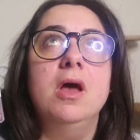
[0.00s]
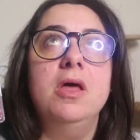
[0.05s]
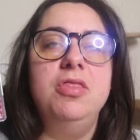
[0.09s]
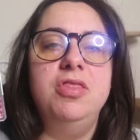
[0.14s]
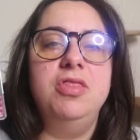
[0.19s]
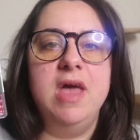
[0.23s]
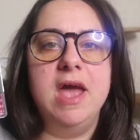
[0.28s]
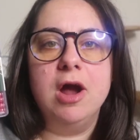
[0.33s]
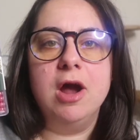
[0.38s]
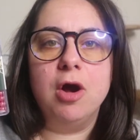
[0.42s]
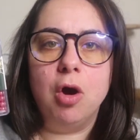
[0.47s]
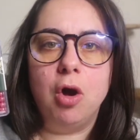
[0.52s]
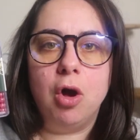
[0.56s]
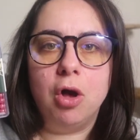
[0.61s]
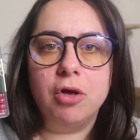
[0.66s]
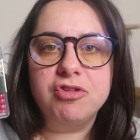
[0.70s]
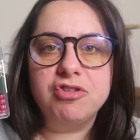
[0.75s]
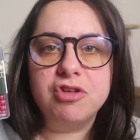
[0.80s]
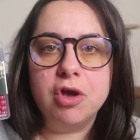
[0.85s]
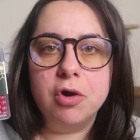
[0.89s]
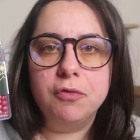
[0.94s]
there
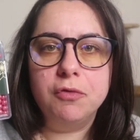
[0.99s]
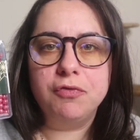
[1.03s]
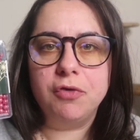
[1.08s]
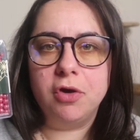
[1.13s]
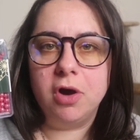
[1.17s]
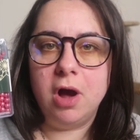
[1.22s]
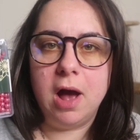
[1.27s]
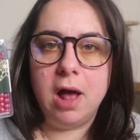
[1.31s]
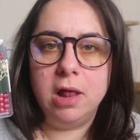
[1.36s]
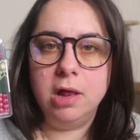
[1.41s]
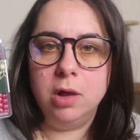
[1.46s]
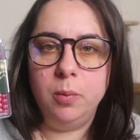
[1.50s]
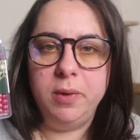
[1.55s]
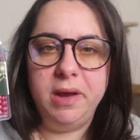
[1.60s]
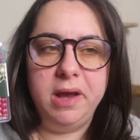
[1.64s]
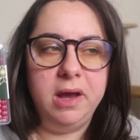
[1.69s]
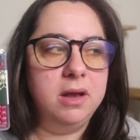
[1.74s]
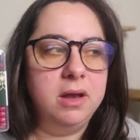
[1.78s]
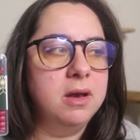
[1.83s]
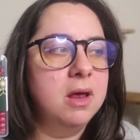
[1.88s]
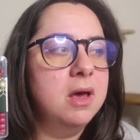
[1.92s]
also for
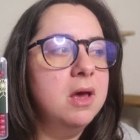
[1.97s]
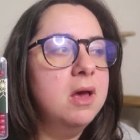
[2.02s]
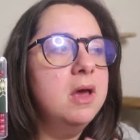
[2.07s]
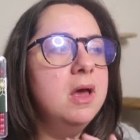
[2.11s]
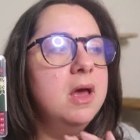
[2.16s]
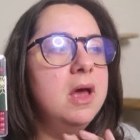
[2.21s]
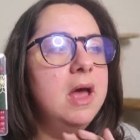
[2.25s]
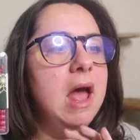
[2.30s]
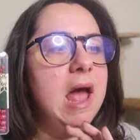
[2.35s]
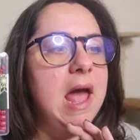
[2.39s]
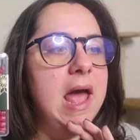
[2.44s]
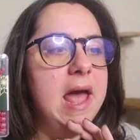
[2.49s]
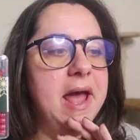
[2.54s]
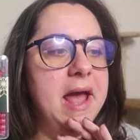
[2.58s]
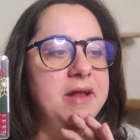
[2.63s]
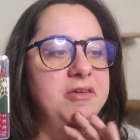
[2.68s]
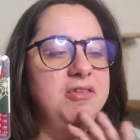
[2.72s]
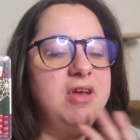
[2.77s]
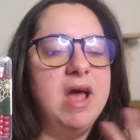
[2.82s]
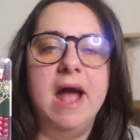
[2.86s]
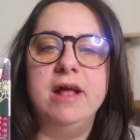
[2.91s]
Halloween,
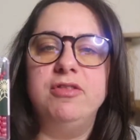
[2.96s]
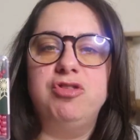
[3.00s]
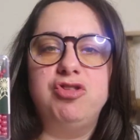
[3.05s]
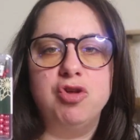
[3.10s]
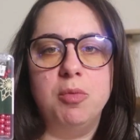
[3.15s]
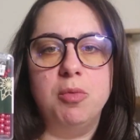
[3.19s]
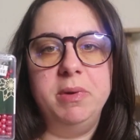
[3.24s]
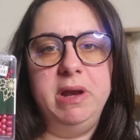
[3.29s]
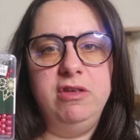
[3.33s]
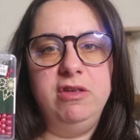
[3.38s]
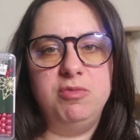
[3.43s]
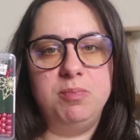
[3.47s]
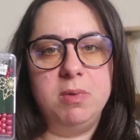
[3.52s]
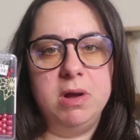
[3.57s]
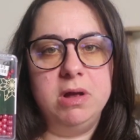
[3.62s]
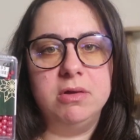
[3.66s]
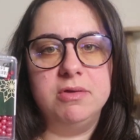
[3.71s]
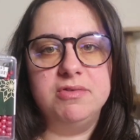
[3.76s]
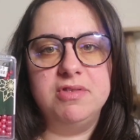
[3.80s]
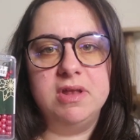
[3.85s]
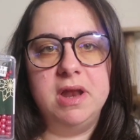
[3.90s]
and it had so many
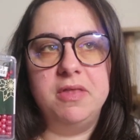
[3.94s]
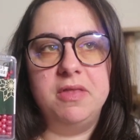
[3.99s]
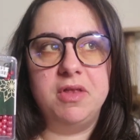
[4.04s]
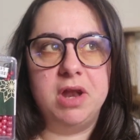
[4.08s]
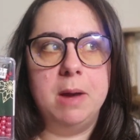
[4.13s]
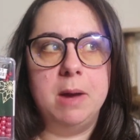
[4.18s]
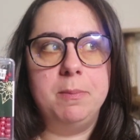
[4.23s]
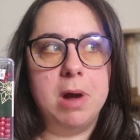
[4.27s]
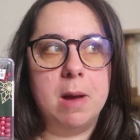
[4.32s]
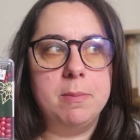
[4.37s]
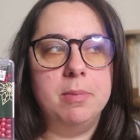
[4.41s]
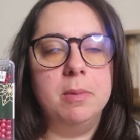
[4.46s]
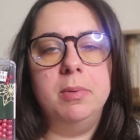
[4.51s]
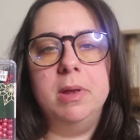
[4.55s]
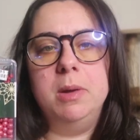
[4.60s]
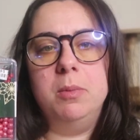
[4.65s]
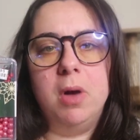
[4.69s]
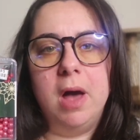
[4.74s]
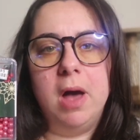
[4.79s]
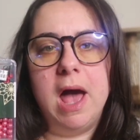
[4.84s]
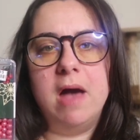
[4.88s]
sprinkles in it that I
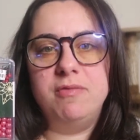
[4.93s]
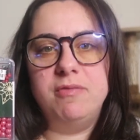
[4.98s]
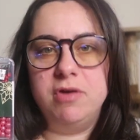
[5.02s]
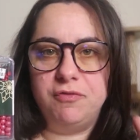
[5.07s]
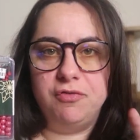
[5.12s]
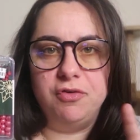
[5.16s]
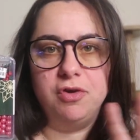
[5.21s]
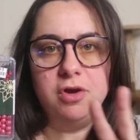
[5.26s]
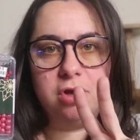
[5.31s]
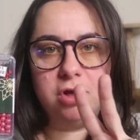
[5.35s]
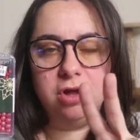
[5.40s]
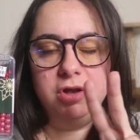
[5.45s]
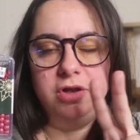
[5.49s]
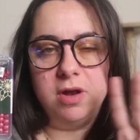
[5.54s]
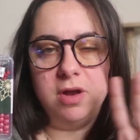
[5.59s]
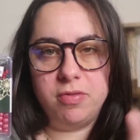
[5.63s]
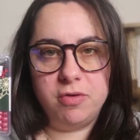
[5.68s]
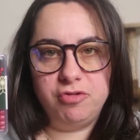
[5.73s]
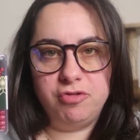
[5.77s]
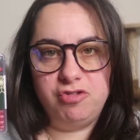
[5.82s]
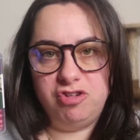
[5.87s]
probably will have it for a good
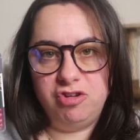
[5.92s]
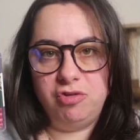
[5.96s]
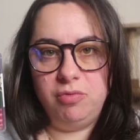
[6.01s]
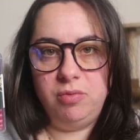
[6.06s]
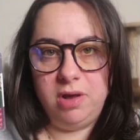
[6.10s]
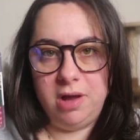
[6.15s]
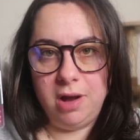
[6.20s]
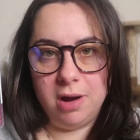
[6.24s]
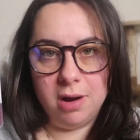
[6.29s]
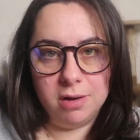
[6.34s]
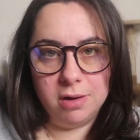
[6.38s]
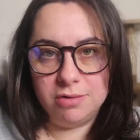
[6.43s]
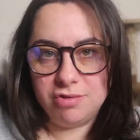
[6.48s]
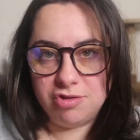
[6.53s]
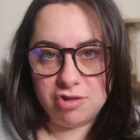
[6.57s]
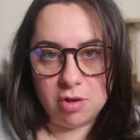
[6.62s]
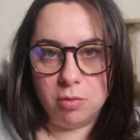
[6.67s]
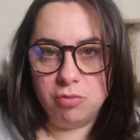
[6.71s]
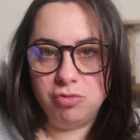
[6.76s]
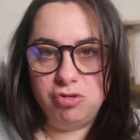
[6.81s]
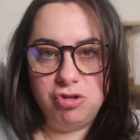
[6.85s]
another two years.
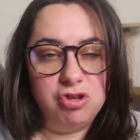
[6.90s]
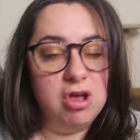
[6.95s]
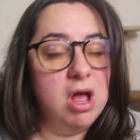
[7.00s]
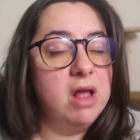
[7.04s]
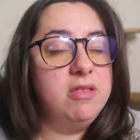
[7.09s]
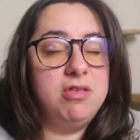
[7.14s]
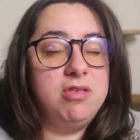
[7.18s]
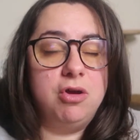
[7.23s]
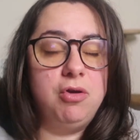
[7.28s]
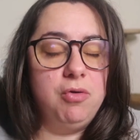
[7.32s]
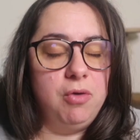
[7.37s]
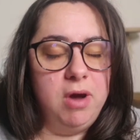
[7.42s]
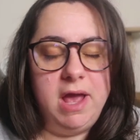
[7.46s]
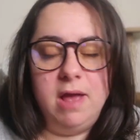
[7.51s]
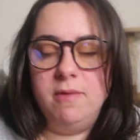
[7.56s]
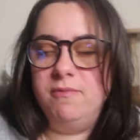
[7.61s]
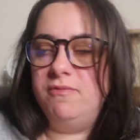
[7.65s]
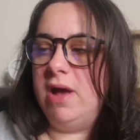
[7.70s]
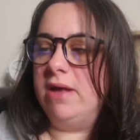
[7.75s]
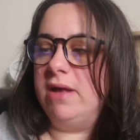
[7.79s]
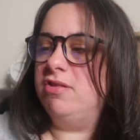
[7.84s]
So it's a great
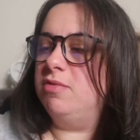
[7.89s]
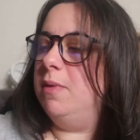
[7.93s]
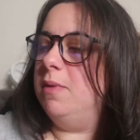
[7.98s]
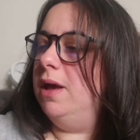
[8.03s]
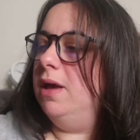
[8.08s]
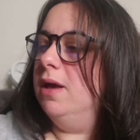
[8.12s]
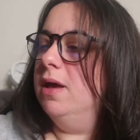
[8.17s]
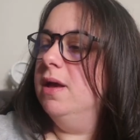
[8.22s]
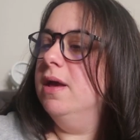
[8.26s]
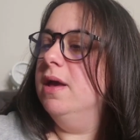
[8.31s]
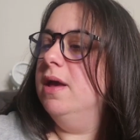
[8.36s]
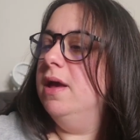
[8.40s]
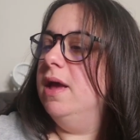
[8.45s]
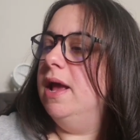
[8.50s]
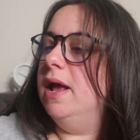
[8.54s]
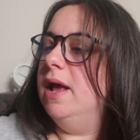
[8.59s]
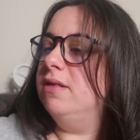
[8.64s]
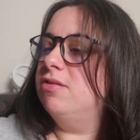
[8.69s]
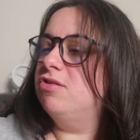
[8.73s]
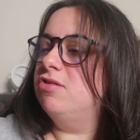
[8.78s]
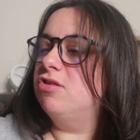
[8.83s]
investment.
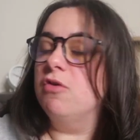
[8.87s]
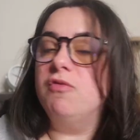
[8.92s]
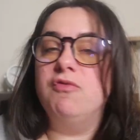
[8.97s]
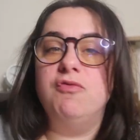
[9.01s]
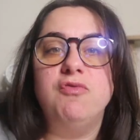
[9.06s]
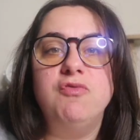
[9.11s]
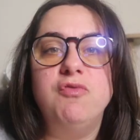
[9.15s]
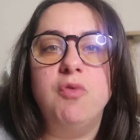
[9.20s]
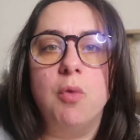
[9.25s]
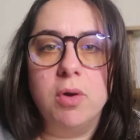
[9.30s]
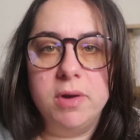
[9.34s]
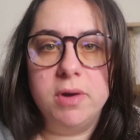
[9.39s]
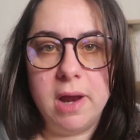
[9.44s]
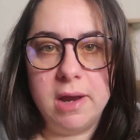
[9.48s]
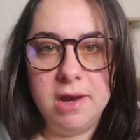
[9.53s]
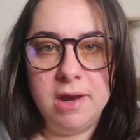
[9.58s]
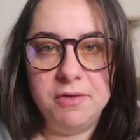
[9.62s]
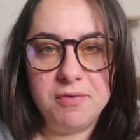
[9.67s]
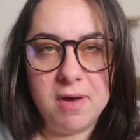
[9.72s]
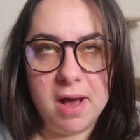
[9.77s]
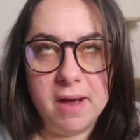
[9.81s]
It's four
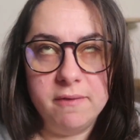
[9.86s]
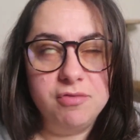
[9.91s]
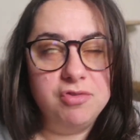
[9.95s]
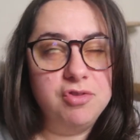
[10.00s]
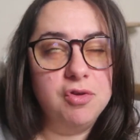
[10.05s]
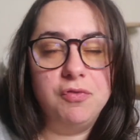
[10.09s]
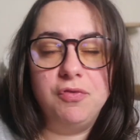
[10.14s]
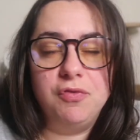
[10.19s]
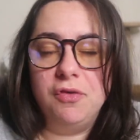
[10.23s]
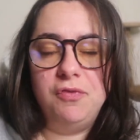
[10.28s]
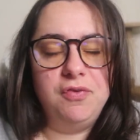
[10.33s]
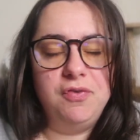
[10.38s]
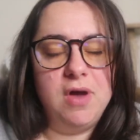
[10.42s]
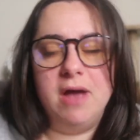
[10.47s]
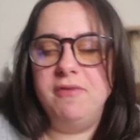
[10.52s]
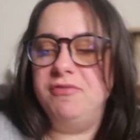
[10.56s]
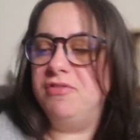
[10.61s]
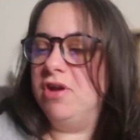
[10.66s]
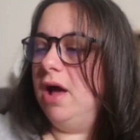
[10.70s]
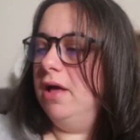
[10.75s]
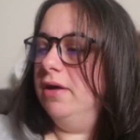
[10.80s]
ninety-five, so for
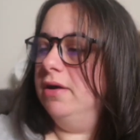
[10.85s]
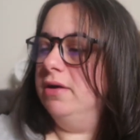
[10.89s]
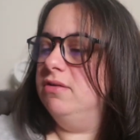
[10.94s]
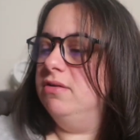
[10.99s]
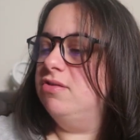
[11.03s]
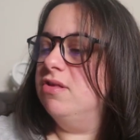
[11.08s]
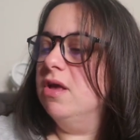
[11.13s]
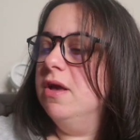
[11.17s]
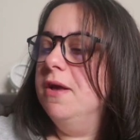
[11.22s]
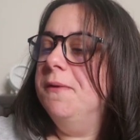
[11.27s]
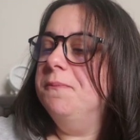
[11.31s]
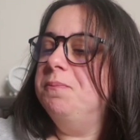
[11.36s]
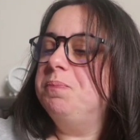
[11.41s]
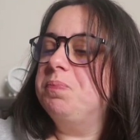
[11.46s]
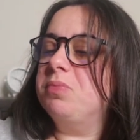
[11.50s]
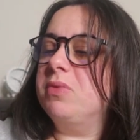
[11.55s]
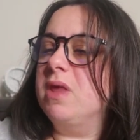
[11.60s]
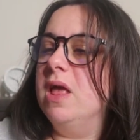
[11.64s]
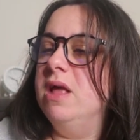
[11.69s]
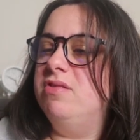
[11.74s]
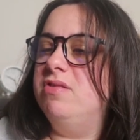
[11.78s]
five dollars.
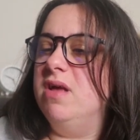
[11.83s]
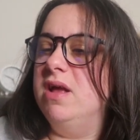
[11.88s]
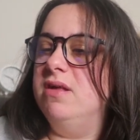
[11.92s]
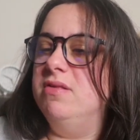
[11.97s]
It's